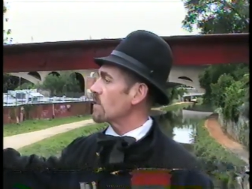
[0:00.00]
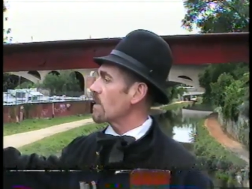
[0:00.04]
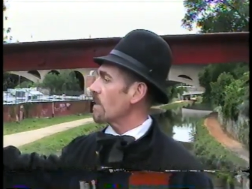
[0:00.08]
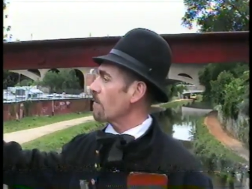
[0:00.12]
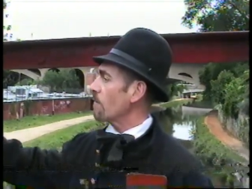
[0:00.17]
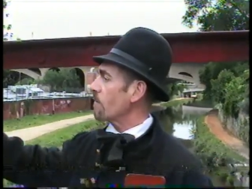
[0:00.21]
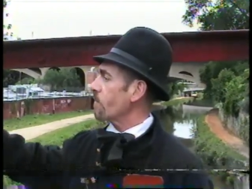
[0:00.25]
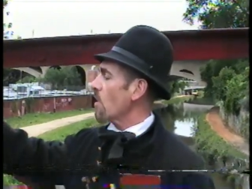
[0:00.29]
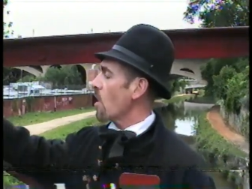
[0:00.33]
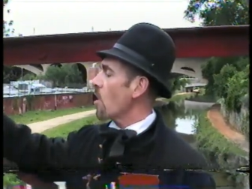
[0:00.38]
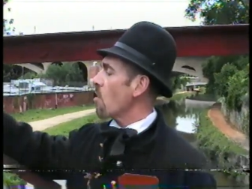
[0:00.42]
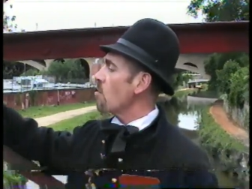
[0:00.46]
that
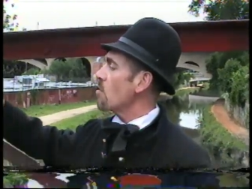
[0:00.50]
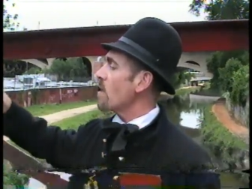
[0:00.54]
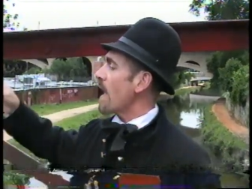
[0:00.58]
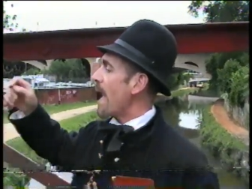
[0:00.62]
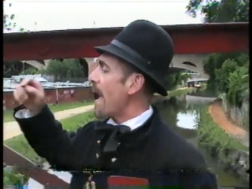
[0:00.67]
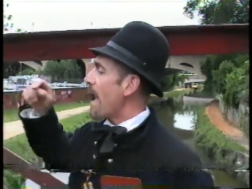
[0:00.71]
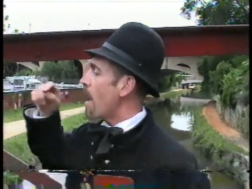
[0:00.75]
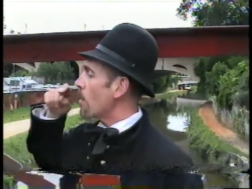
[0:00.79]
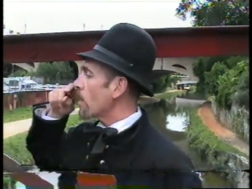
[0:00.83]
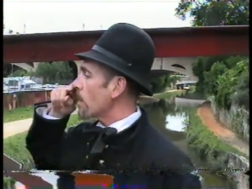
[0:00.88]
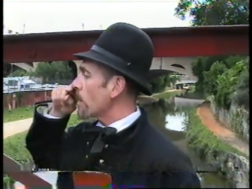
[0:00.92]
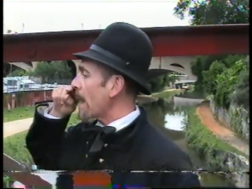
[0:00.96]
flowed
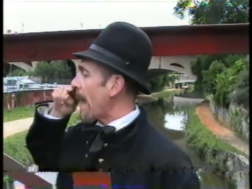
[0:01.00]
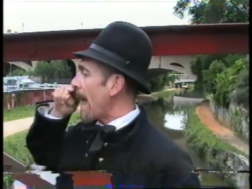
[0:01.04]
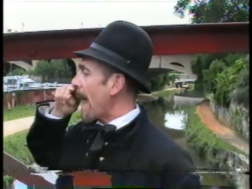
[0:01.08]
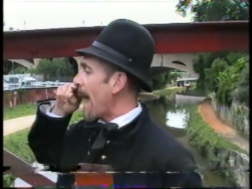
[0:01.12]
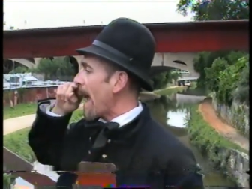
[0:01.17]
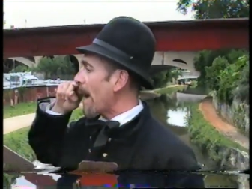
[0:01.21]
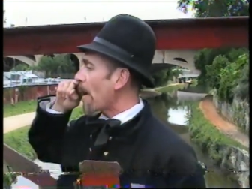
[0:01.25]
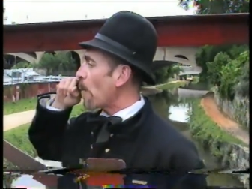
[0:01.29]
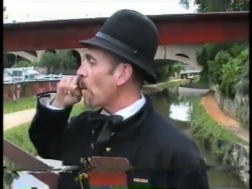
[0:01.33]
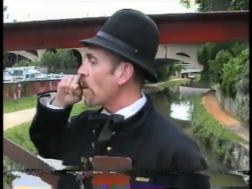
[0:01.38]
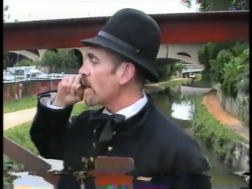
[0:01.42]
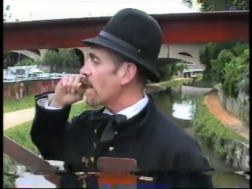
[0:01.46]
out of the
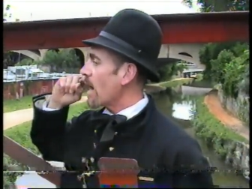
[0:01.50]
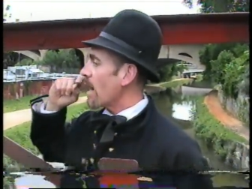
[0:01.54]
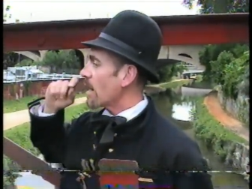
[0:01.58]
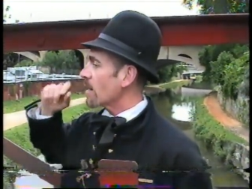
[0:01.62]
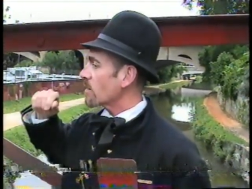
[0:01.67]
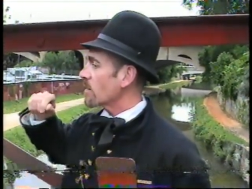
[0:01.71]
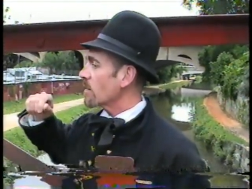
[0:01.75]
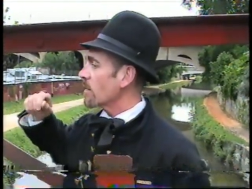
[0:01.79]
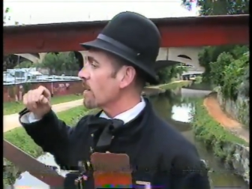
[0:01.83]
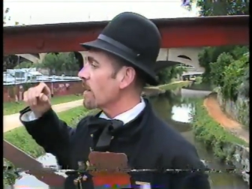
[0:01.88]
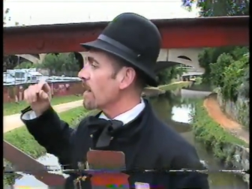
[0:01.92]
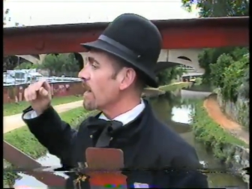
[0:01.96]
aqueduct
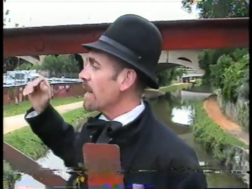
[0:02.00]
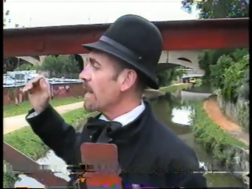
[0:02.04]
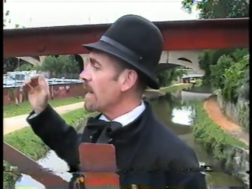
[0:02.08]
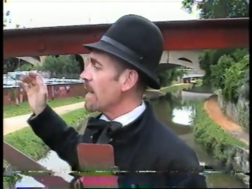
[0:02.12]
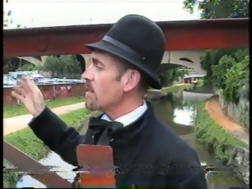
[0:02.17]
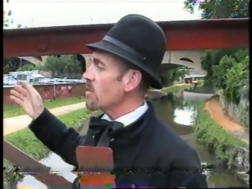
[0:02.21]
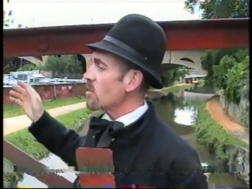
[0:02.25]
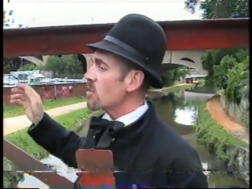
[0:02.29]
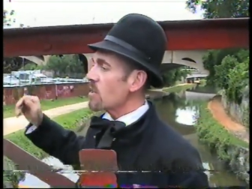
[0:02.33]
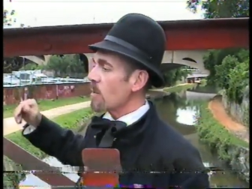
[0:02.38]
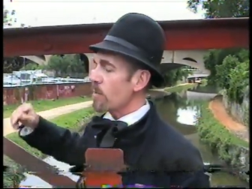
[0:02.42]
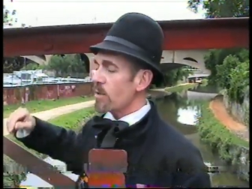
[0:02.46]

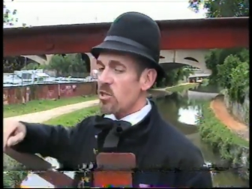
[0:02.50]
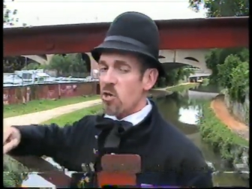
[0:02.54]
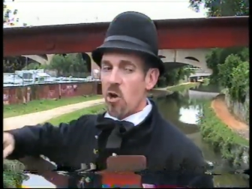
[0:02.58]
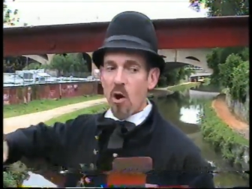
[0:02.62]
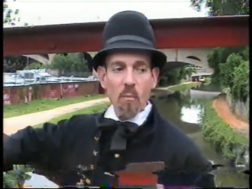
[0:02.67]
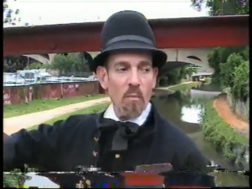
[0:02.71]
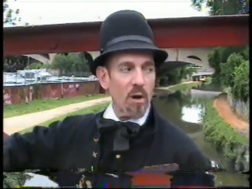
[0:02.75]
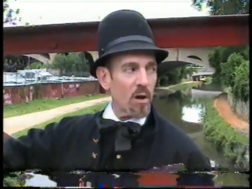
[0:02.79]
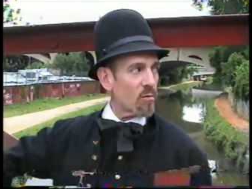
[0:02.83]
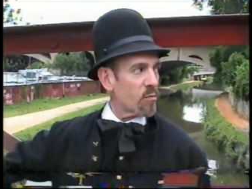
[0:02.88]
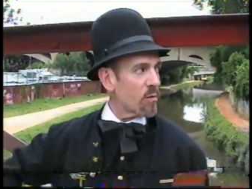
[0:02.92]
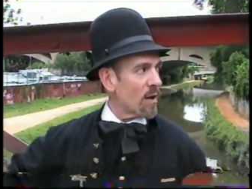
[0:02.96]
into the
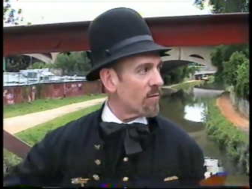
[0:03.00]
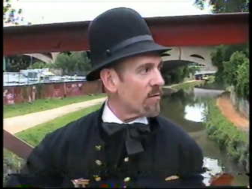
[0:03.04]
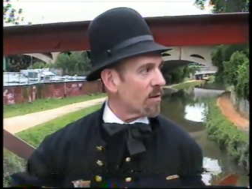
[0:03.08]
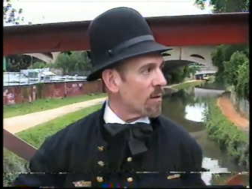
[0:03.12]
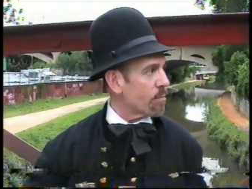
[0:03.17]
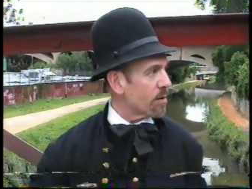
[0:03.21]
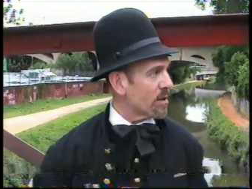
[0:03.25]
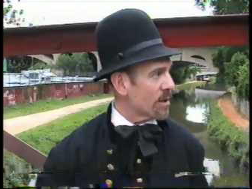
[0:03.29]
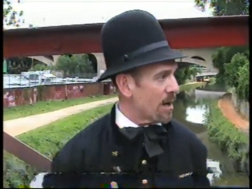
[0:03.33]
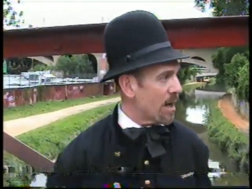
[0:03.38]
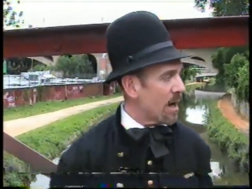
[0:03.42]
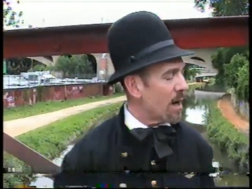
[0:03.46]
Potomac River
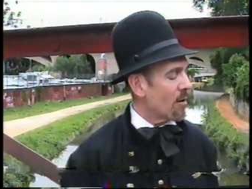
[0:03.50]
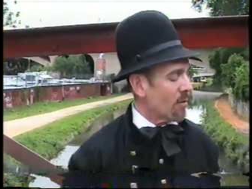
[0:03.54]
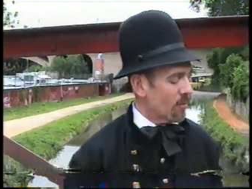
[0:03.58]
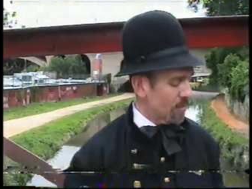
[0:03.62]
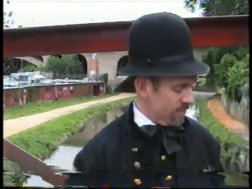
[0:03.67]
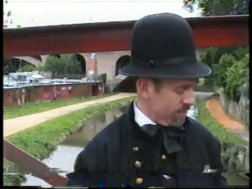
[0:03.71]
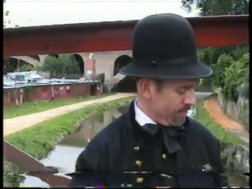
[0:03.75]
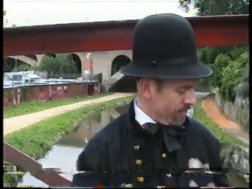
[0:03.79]
below.